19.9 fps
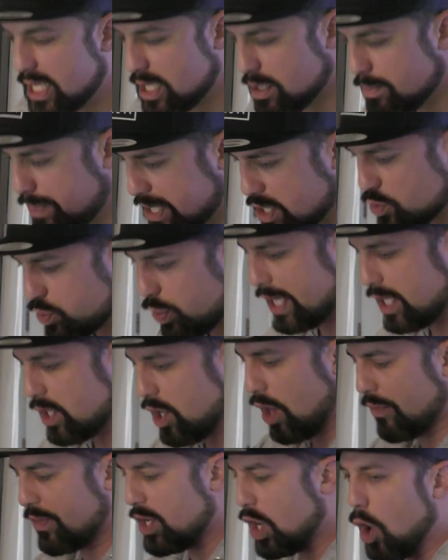In between
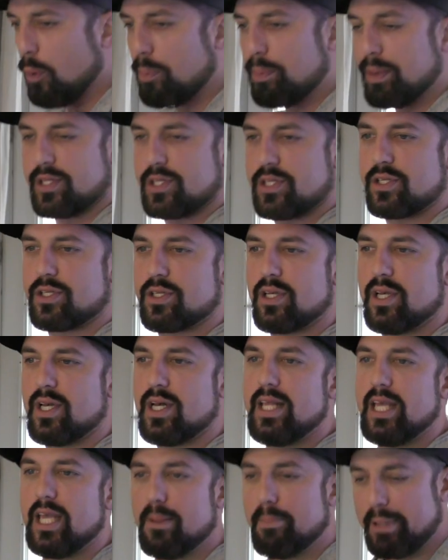all the opus,
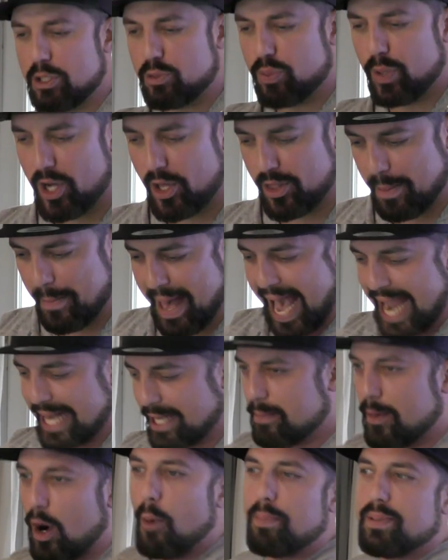in between all the
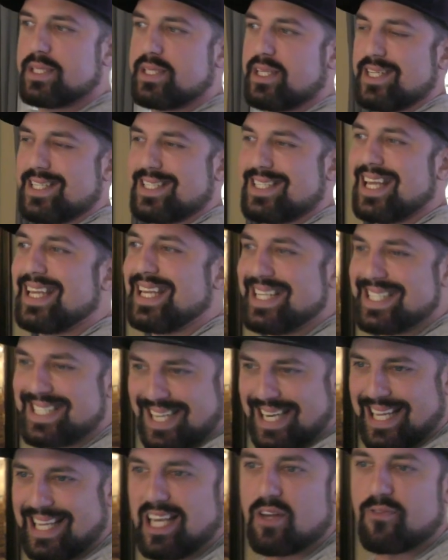magnum opuses that he's
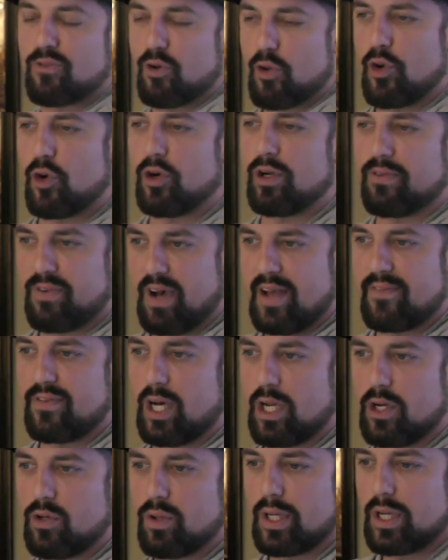gonna get for
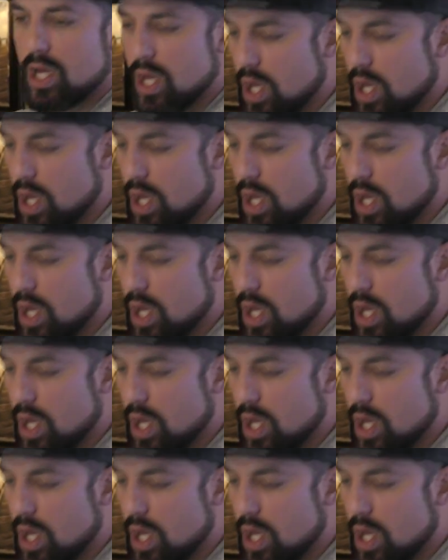3,500.